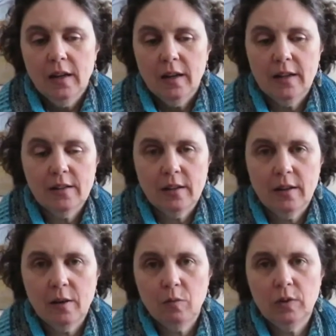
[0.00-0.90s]
I saw
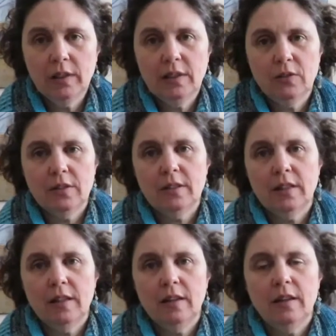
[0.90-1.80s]
a really
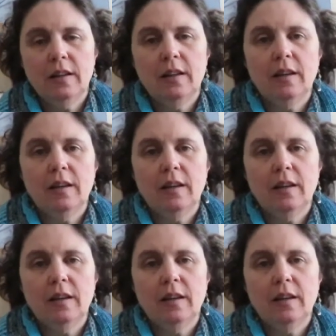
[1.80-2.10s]
interesting